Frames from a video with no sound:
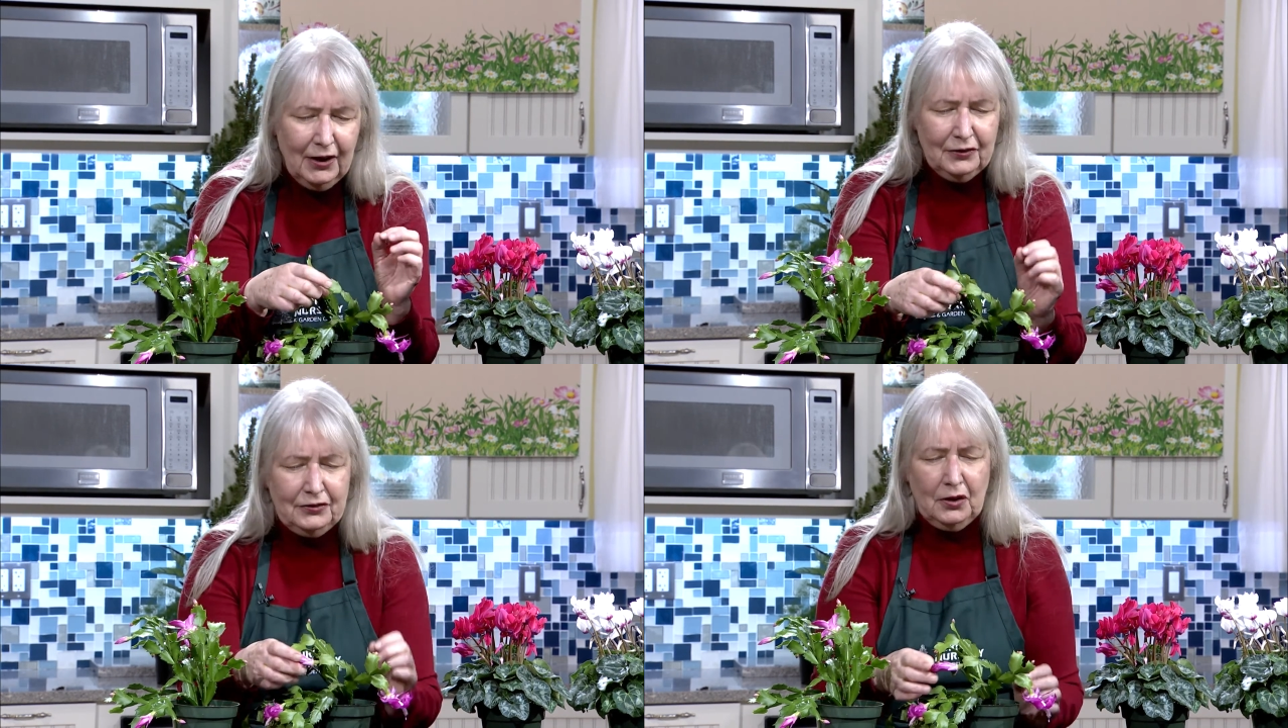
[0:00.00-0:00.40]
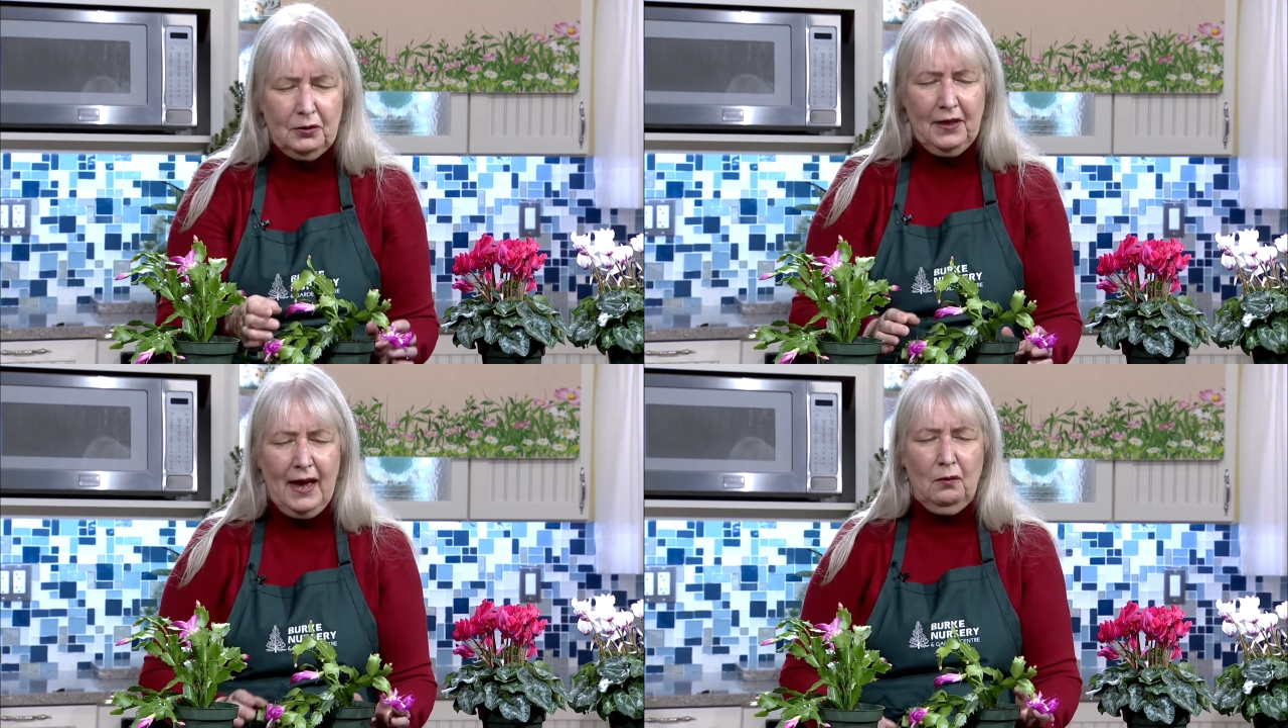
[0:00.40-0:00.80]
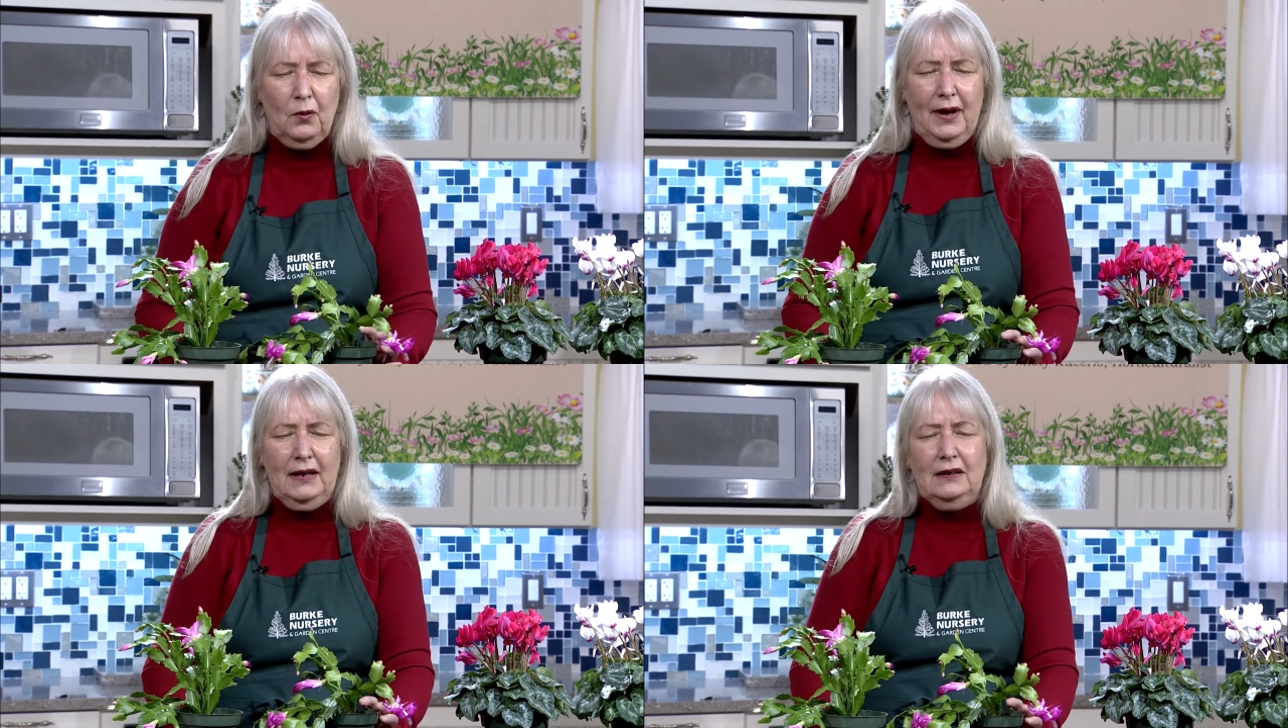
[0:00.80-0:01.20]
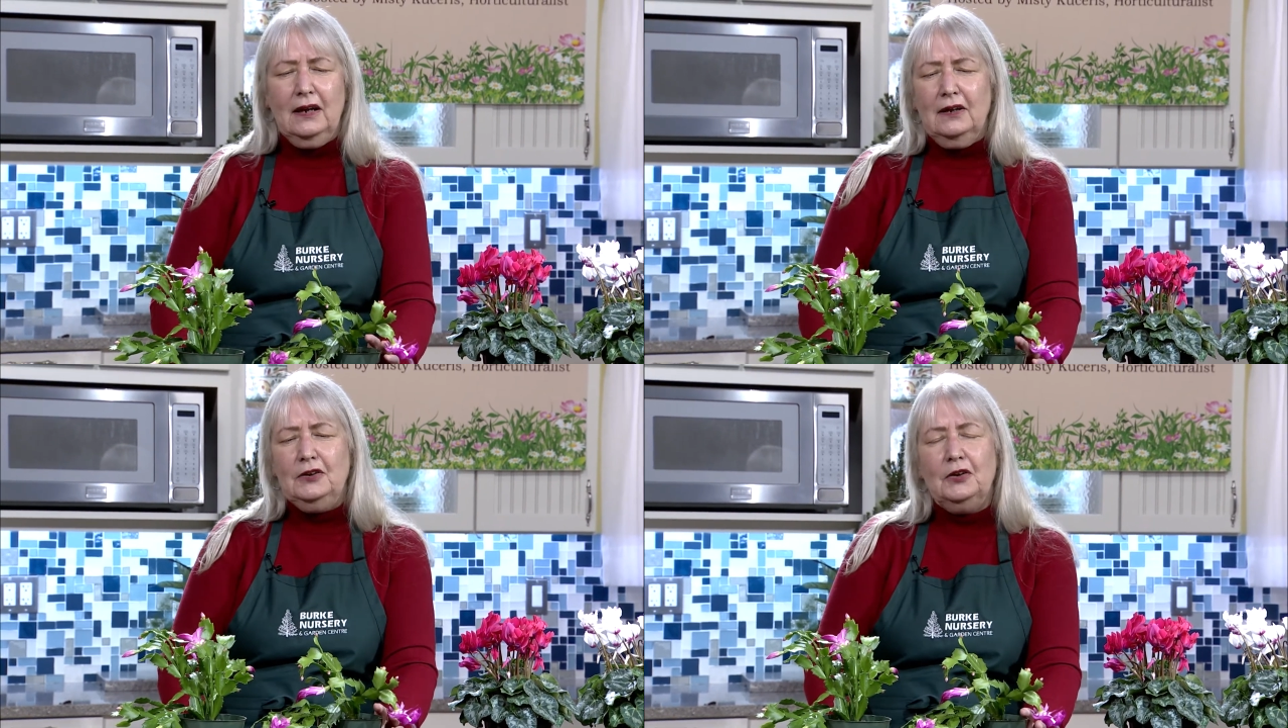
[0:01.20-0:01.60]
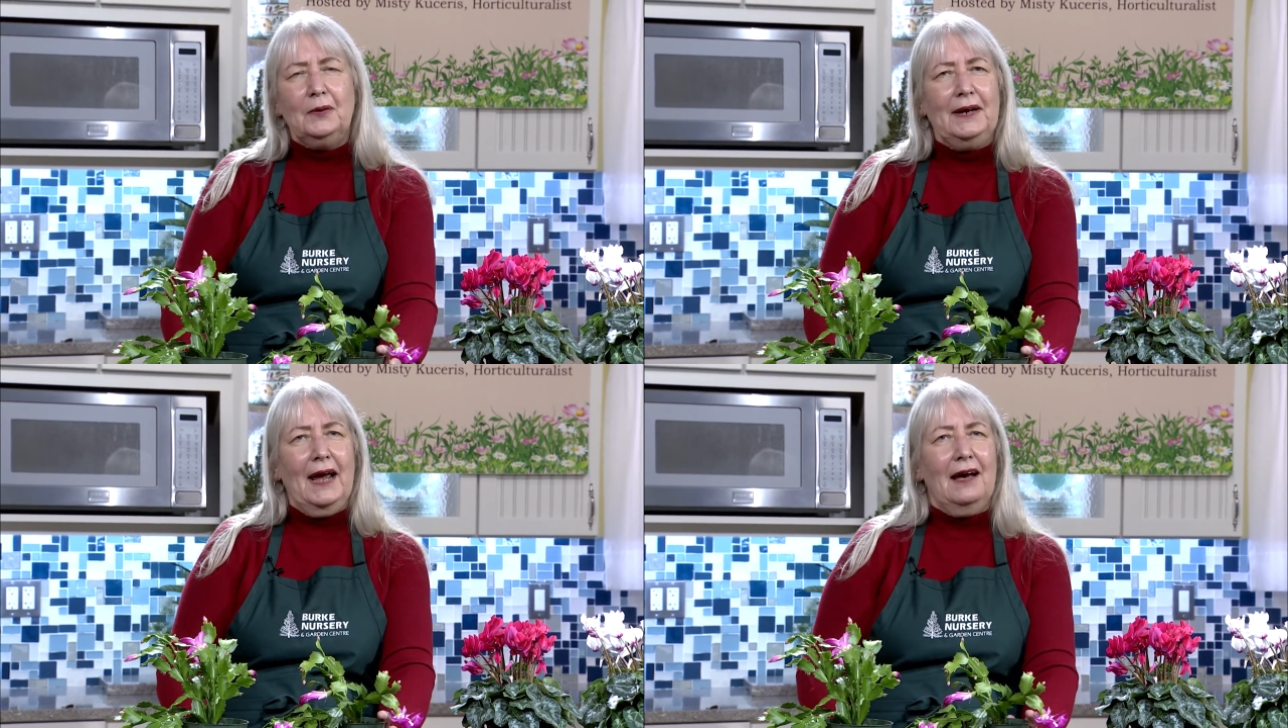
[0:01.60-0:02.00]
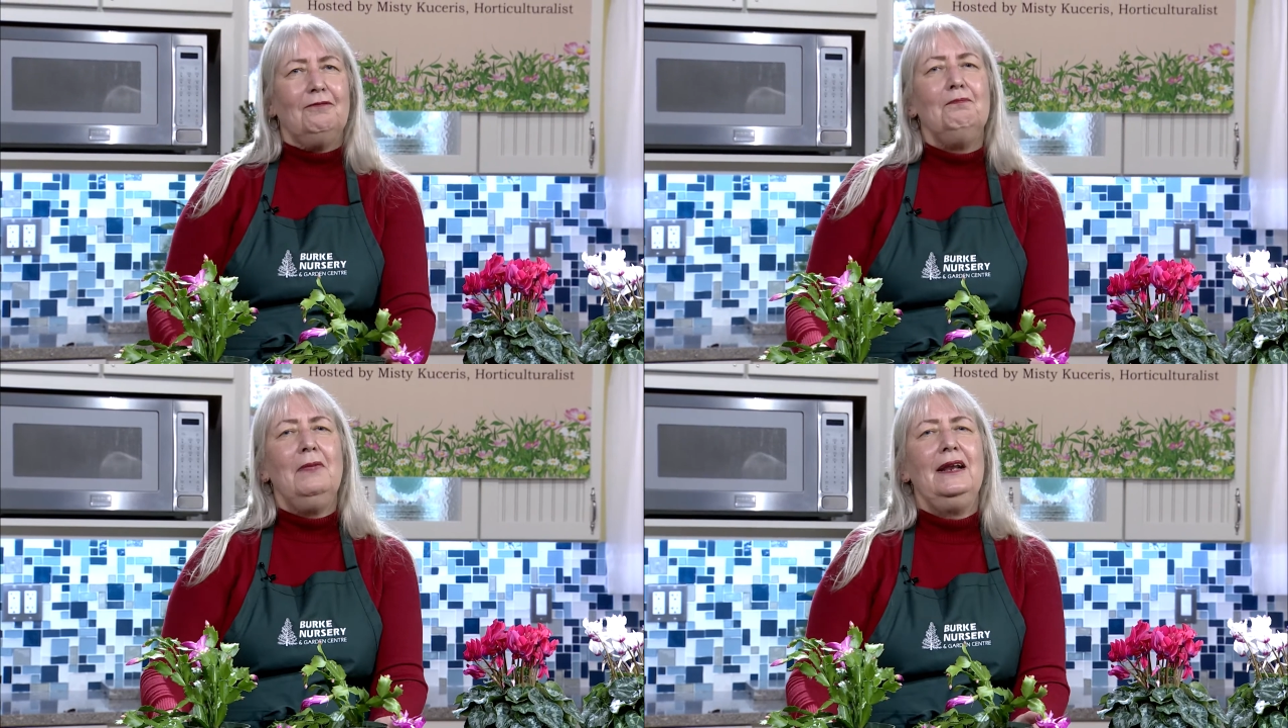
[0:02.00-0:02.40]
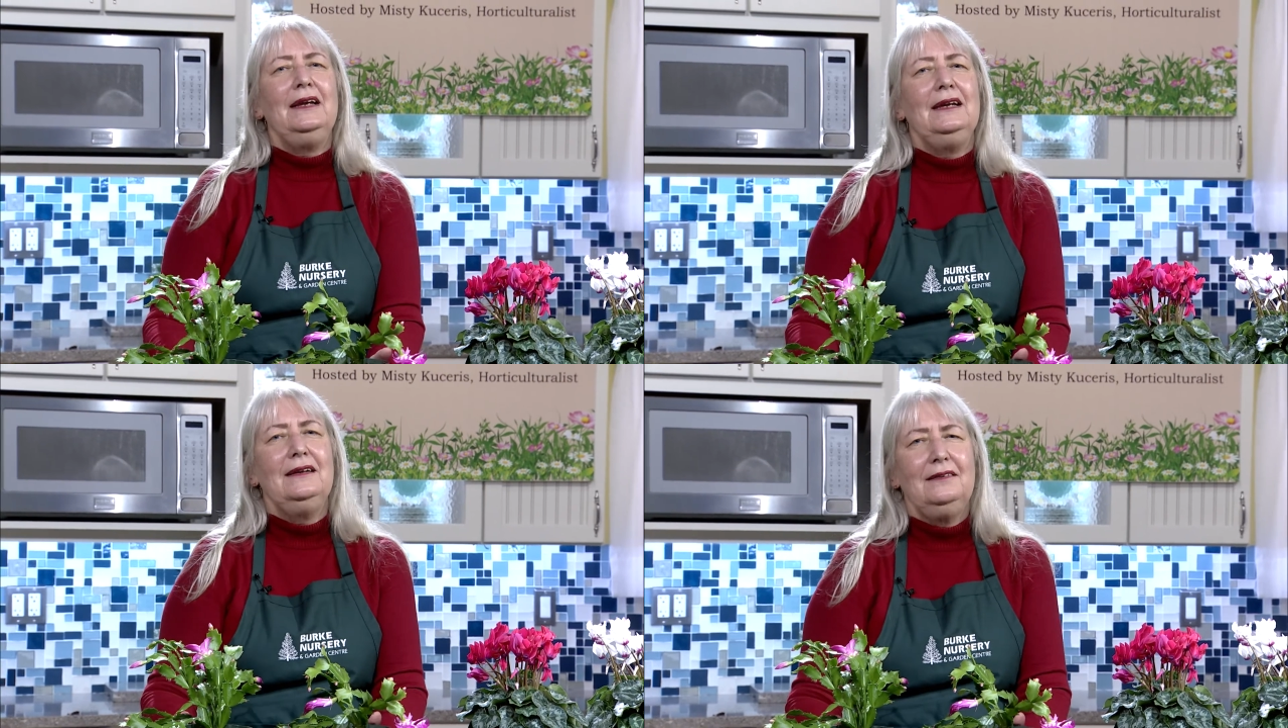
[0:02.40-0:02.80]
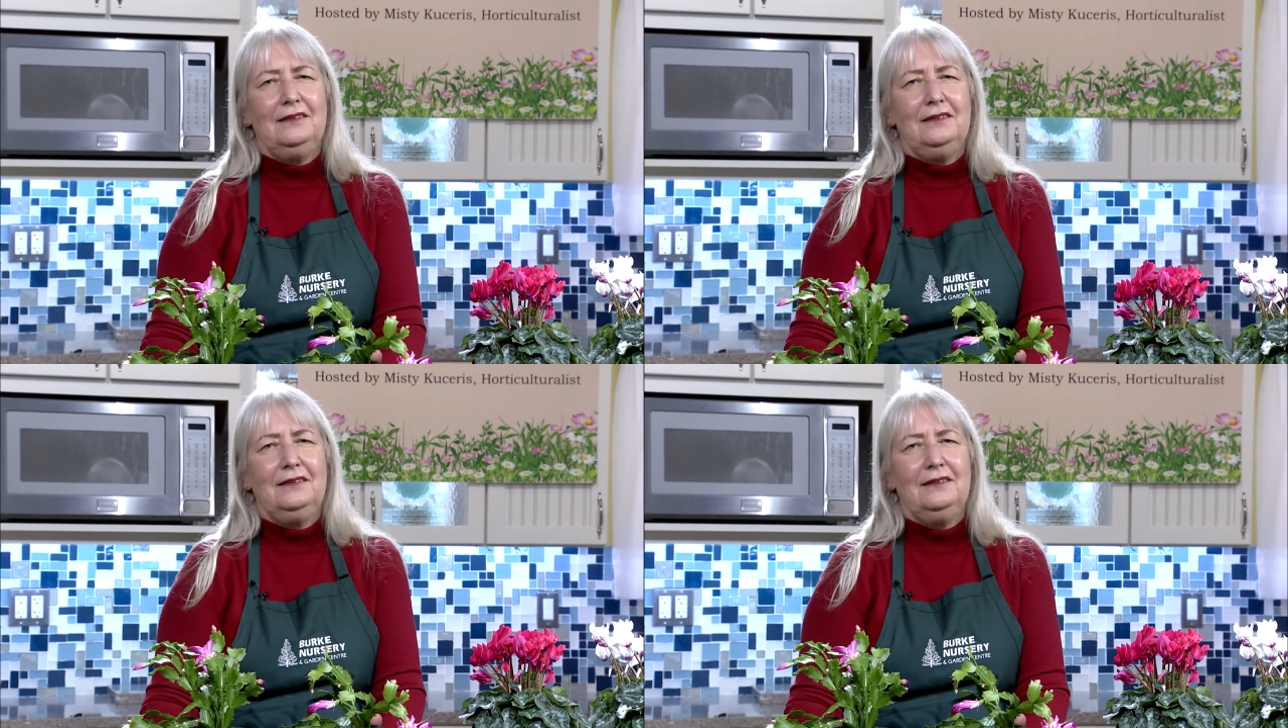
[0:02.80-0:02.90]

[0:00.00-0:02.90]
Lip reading: So that way you can have many